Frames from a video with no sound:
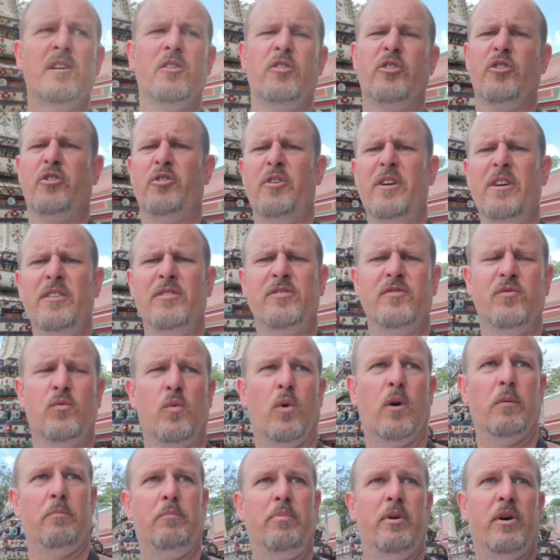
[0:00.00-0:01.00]
The grounds of
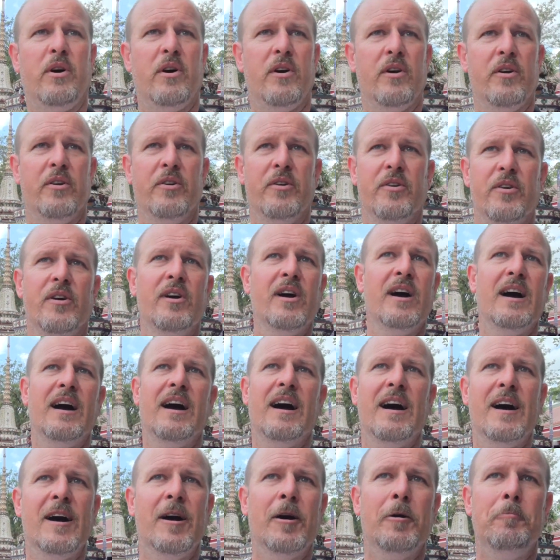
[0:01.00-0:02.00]
Wat Pho
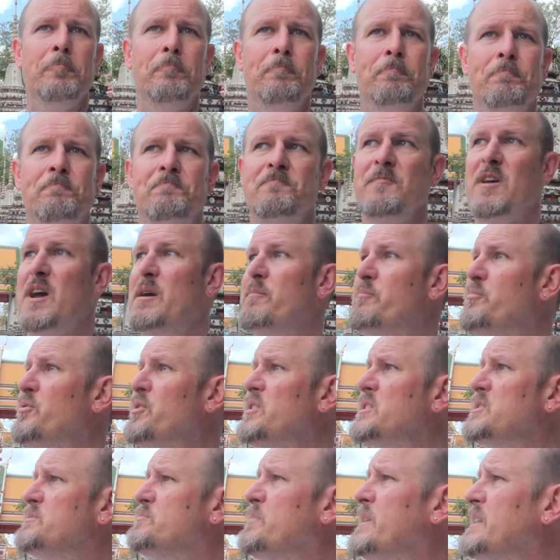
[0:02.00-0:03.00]
are
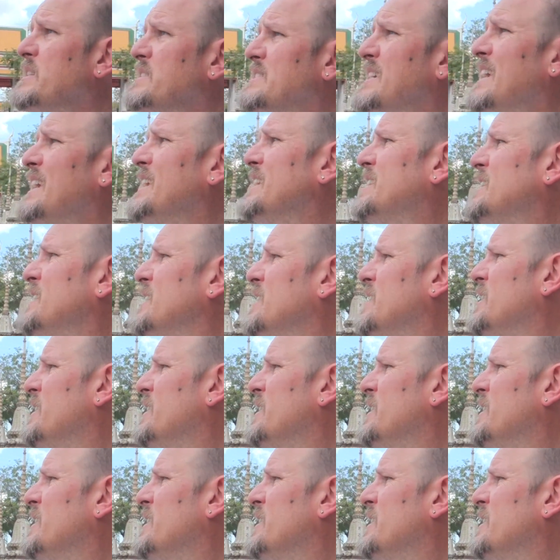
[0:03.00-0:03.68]
pretty spectacular.